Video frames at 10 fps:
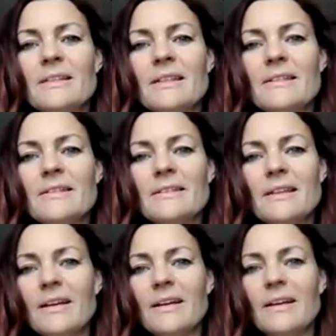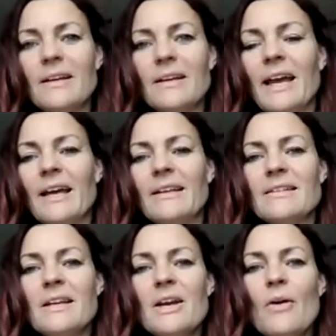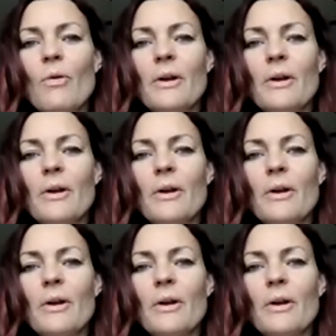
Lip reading: in this land were